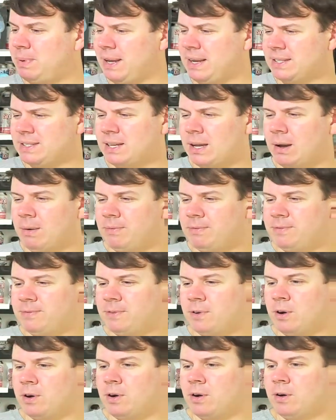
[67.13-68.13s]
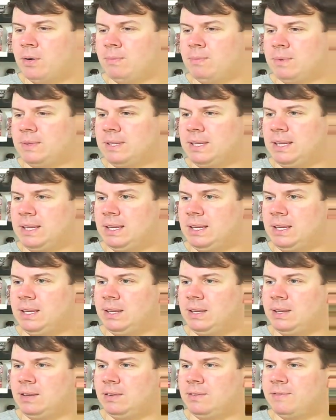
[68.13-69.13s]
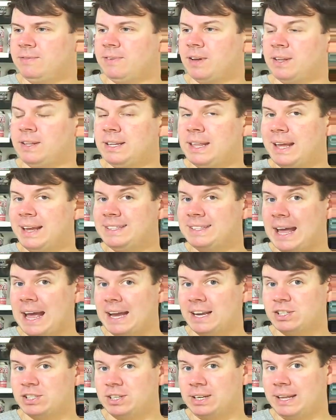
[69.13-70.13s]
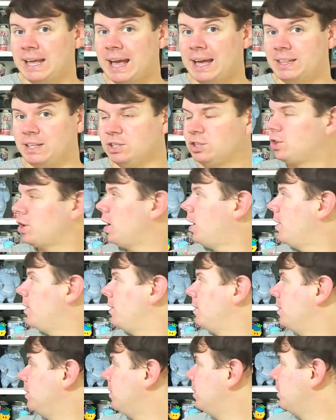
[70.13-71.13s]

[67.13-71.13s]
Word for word: picked up from the fun days actually at the show.